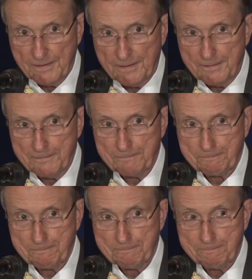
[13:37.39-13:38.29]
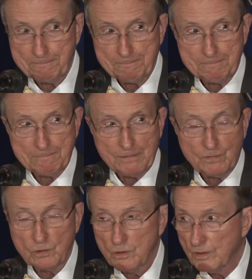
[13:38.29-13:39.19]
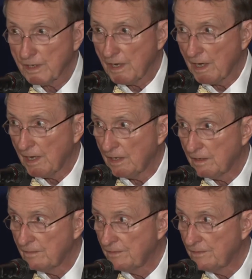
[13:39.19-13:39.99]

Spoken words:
If you look at